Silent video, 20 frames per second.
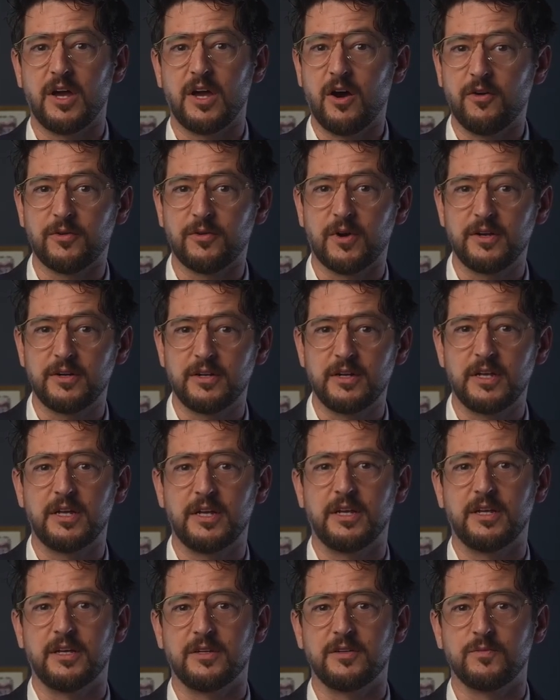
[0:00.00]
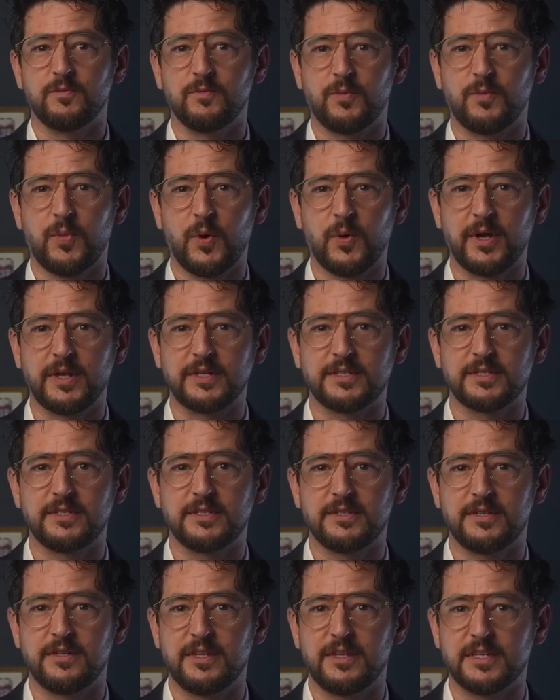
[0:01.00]

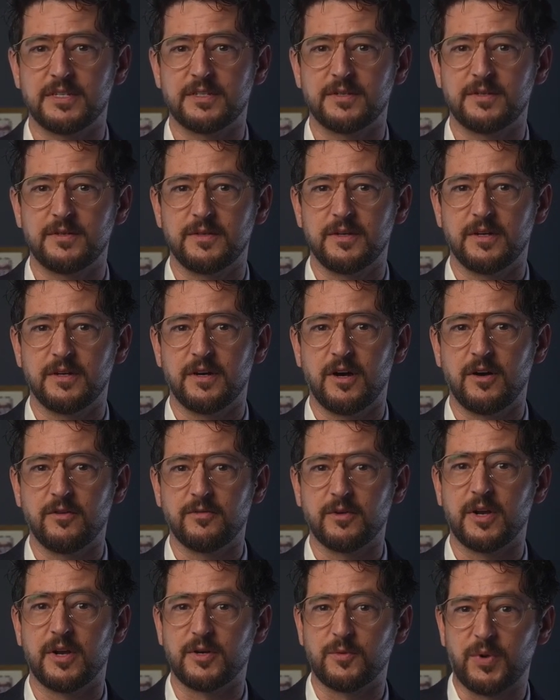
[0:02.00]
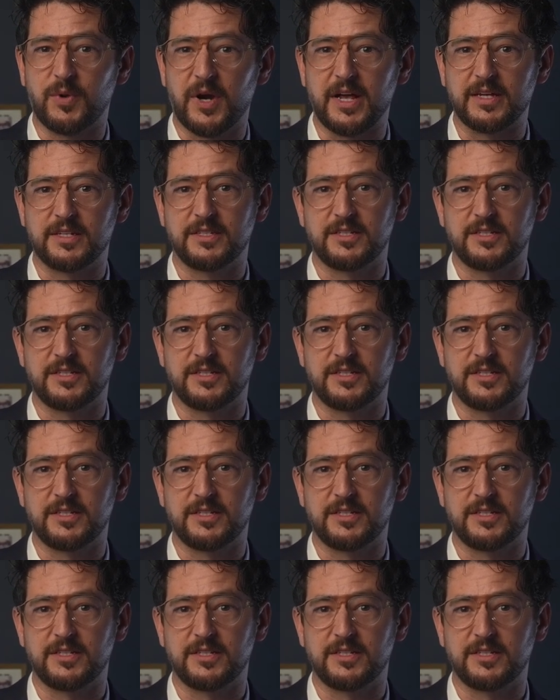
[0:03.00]
underpriced